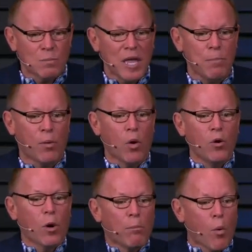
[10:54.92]
people
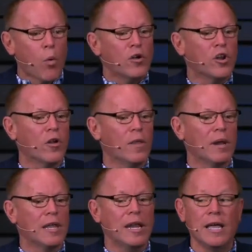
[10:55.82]
who were born during the
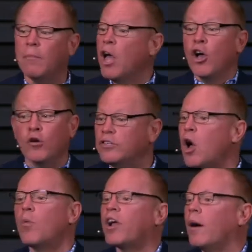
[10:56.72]
millennium who
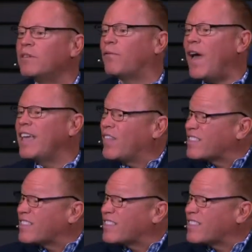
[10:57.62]
don't come to faith.